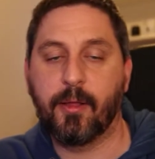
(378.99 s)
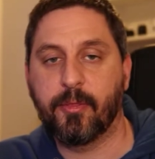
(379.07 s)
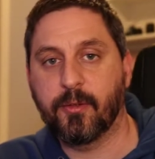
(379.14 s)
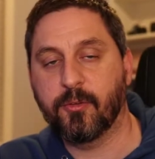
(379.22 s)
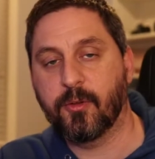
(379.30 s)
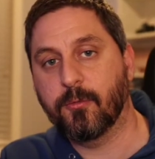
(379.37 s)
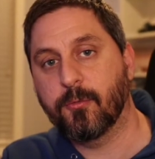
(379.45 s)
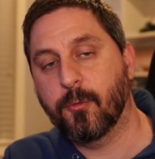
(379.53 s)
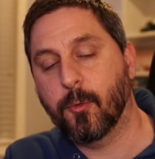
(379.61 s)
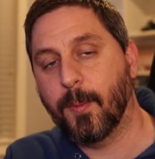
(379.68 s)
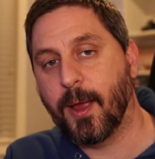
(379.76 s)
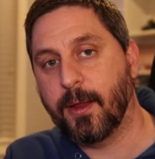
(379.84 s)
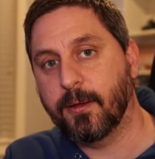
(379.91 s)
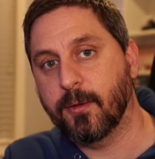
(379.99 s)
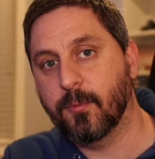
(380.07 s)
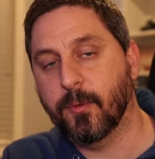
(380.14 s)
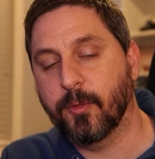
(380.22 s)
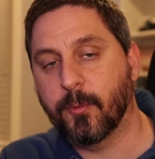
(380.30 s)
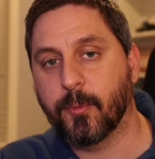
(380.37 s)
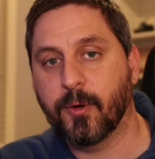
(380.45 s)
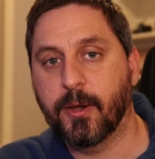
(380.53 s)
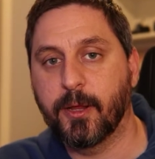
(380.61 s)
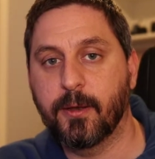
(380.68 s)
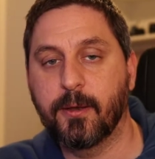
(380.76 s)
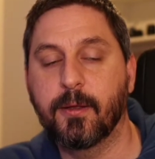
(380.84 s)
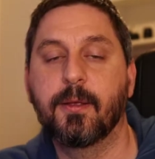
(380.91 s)
things get formatted when they're
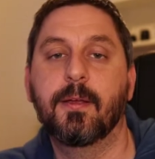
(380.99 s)
printed,